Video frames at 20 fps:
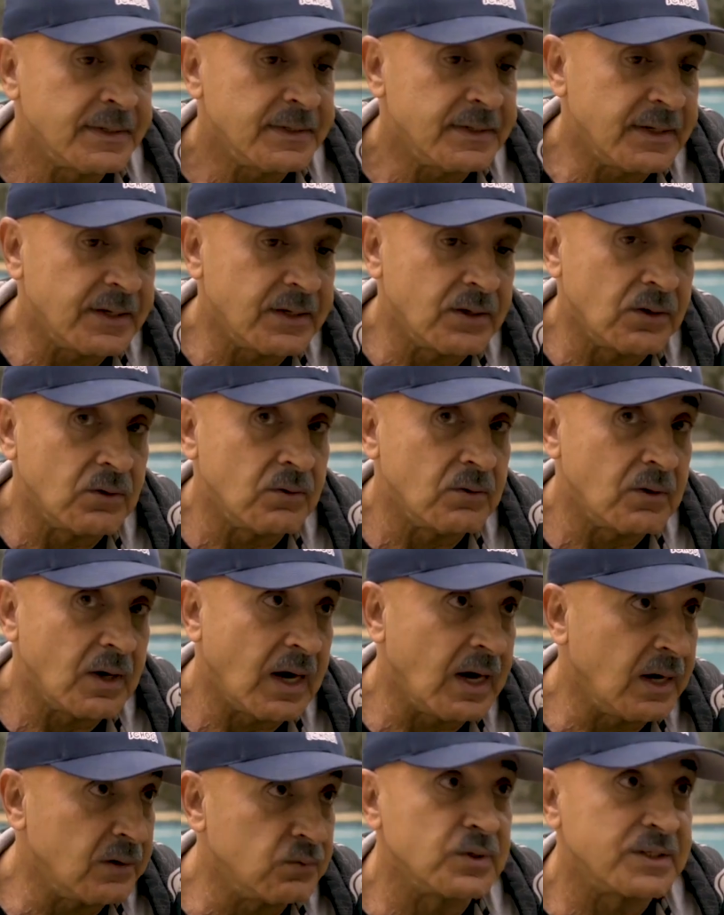You know,
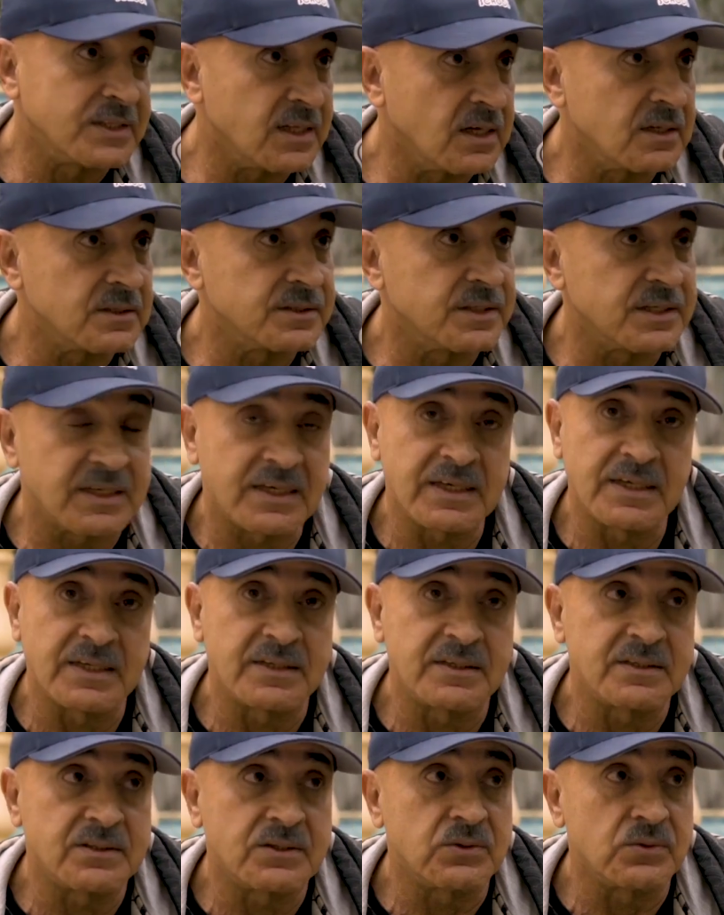I would tell the
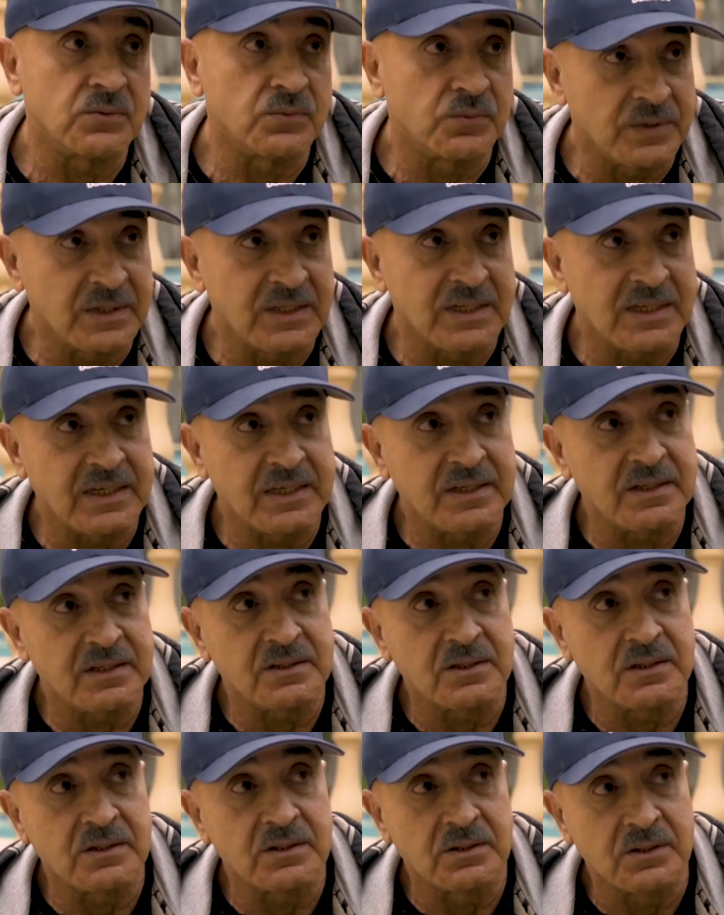kids to really
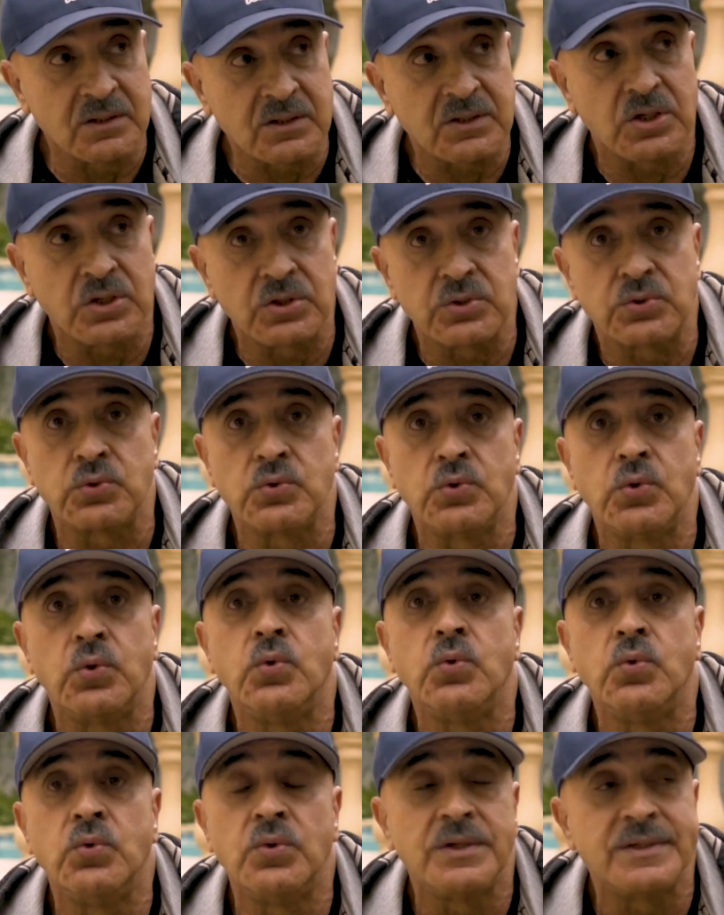look into
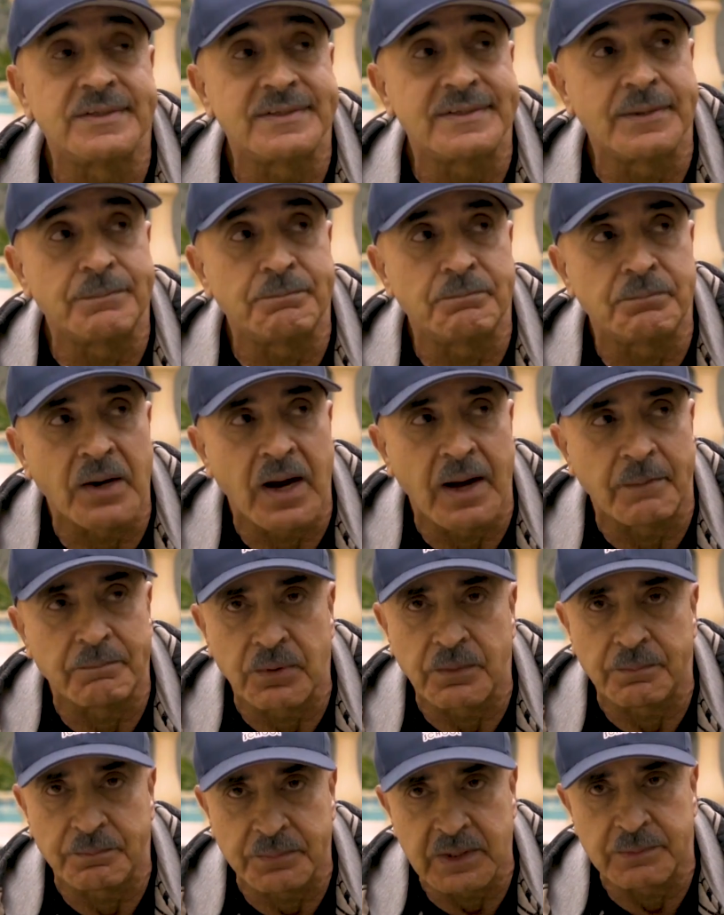who is the
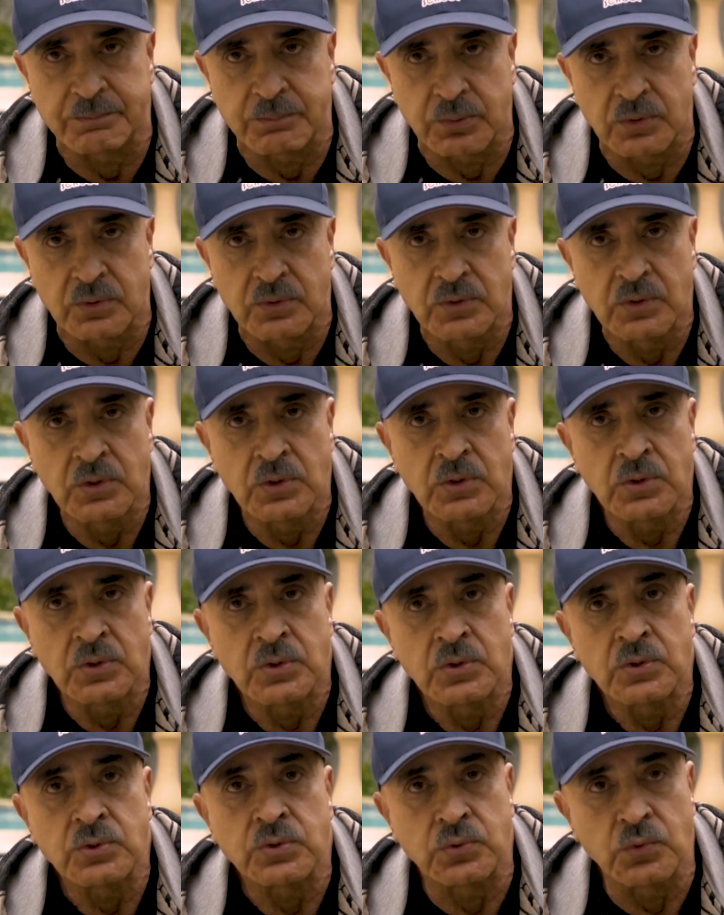proper people
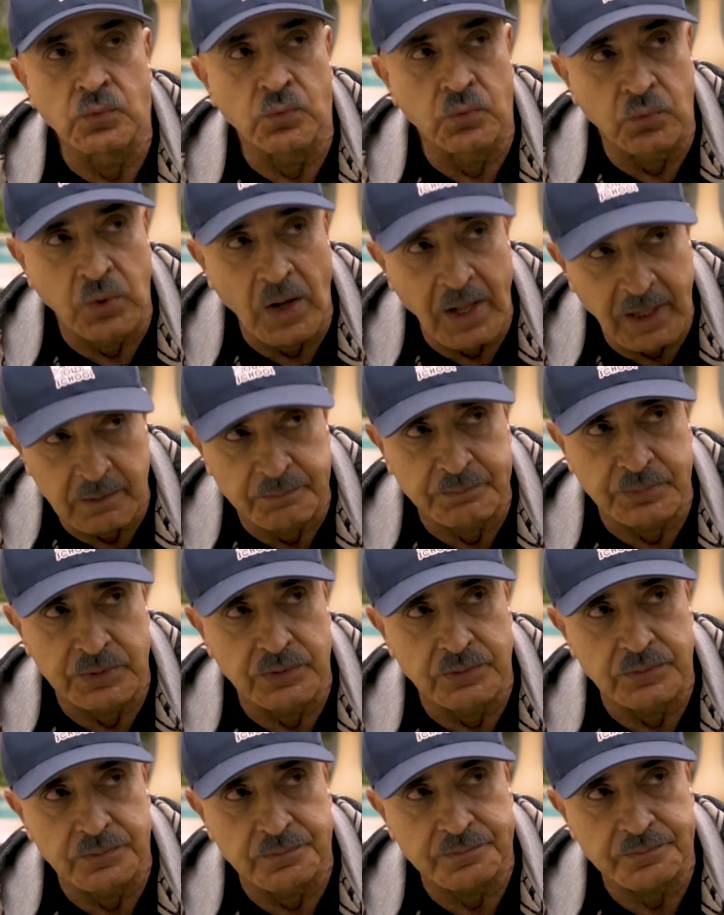to help
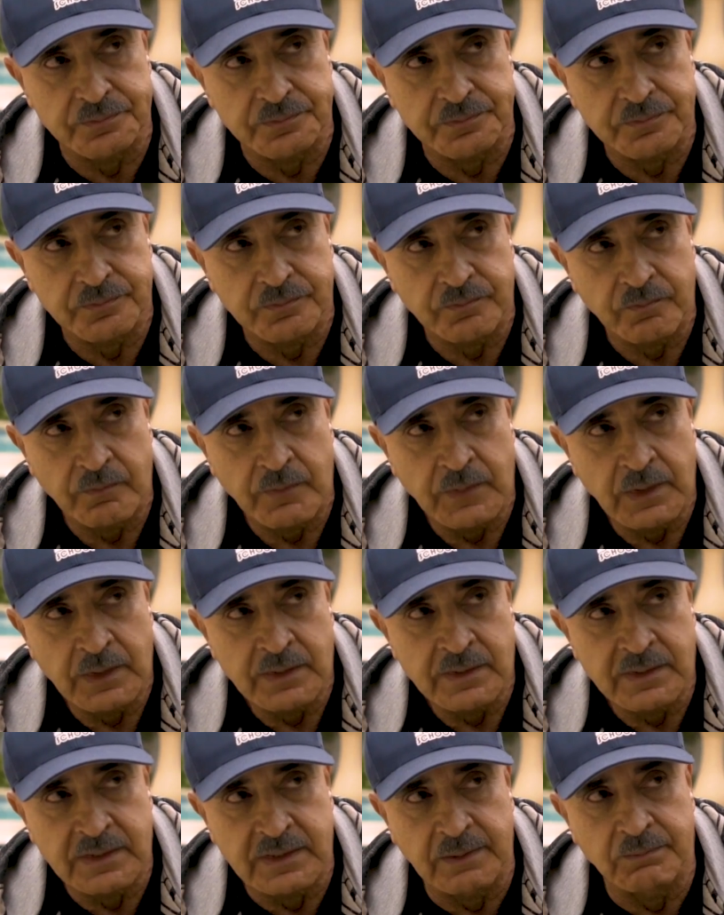you.
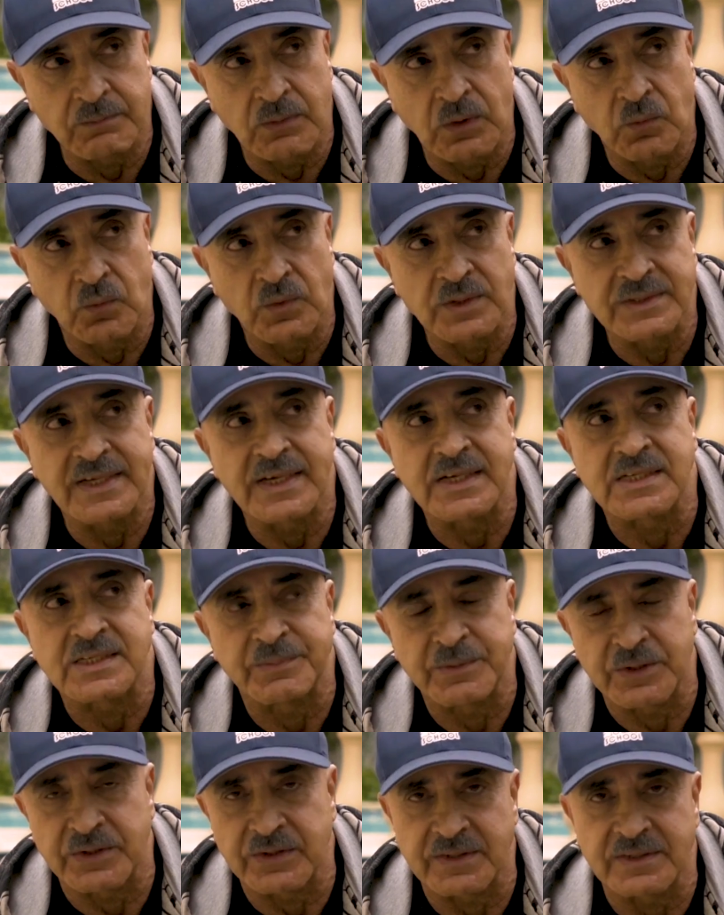Someone with
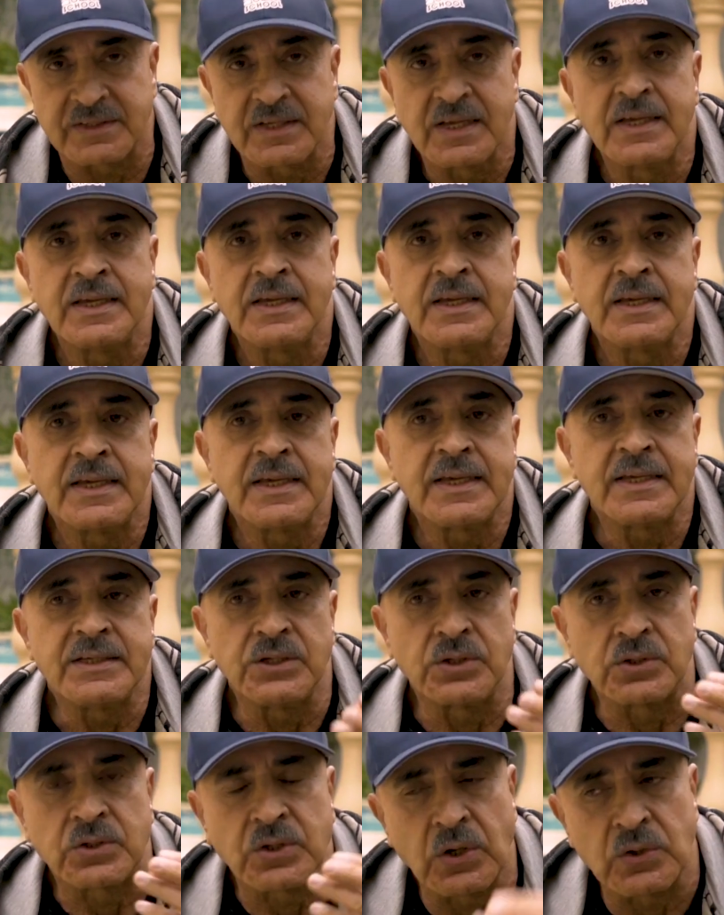experience.
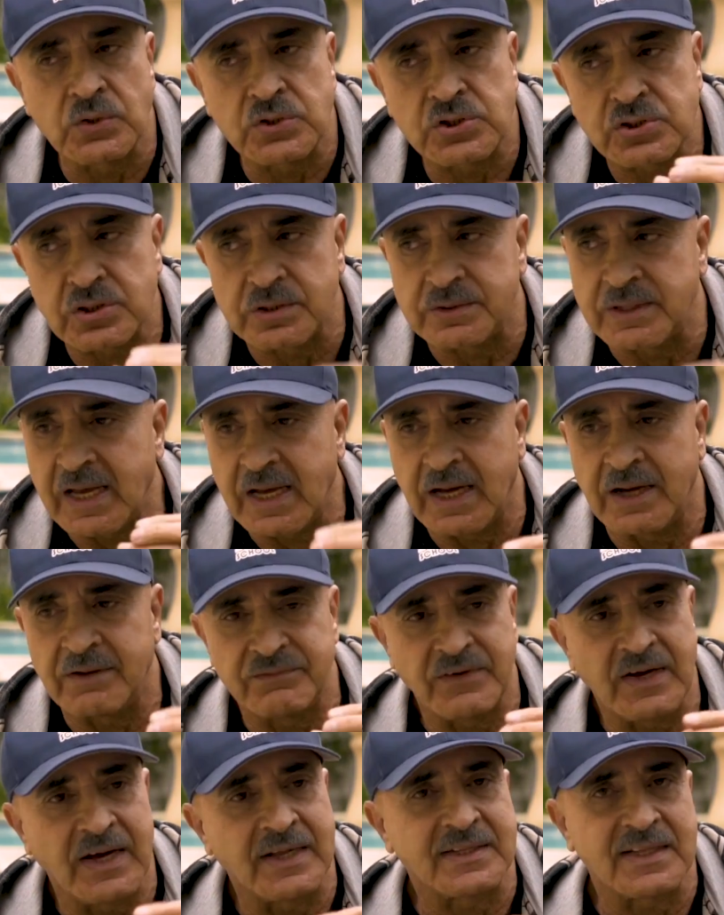Your coach should
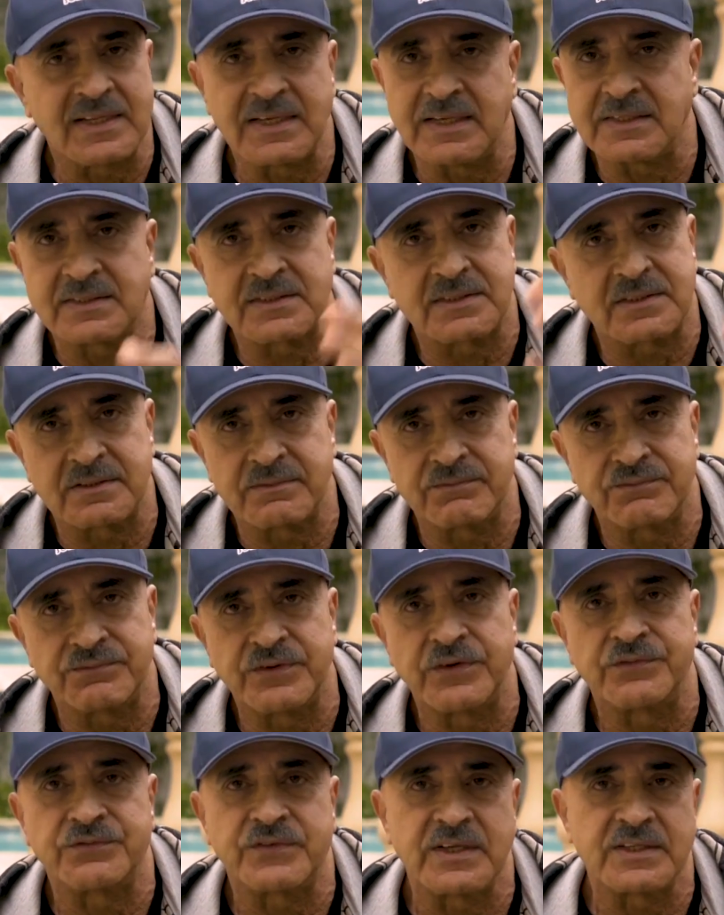have at least
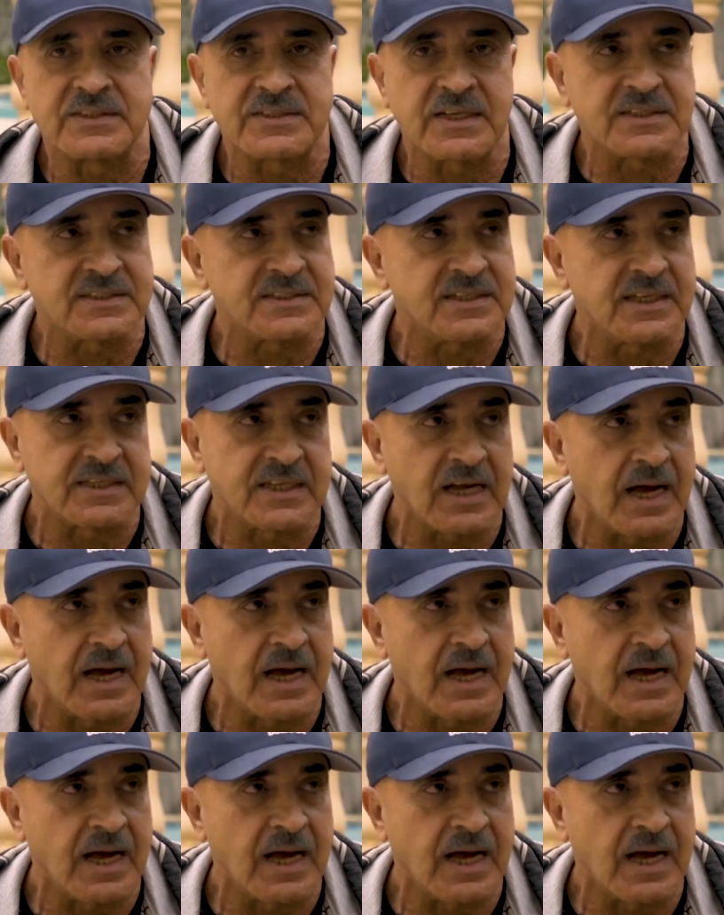50, 60